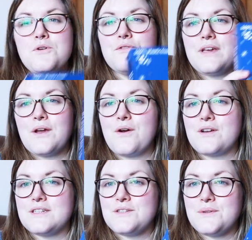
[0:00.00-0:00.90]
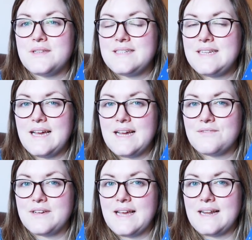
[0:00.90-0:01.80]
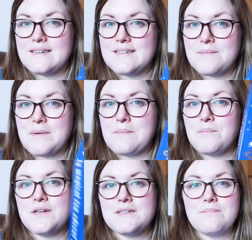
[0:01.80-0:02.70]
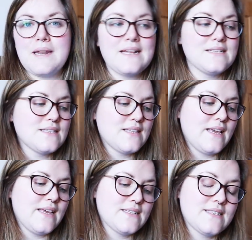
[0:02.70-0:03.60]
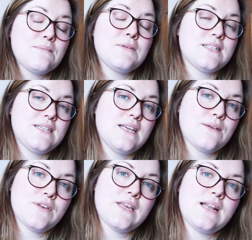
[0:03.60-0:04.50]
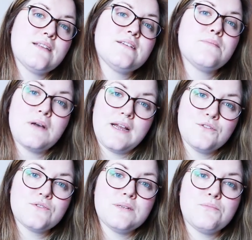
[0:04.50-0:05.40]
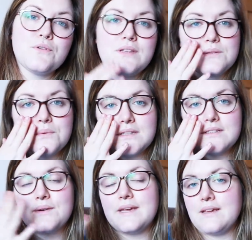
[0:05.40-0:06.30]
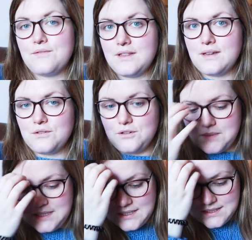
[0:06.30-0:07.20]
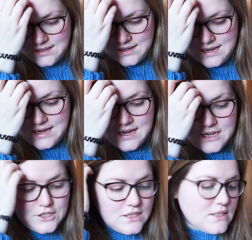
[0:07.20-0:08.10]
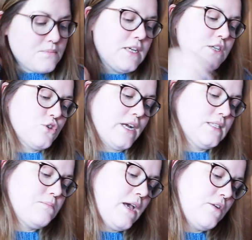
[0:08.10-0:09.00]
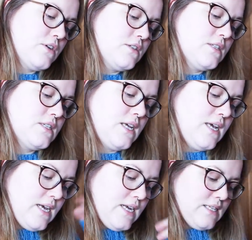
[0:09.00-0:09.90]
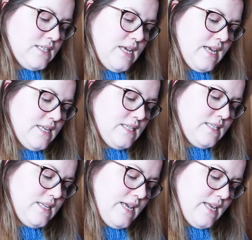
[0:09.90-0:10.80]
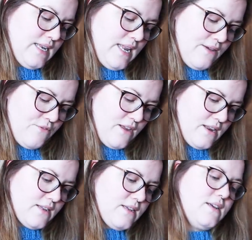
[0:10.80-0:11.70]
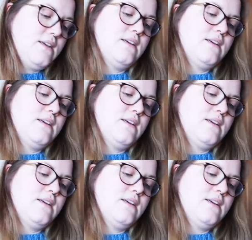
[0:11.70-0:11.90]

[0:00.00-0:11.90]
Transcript: moving on to the Tea Advent Calendar by Bird and Blend. They sent me a Tea Advent Calendar, but I'd already bought this one, so I gifted that one to my sister, just to be transparent. Today is day 11,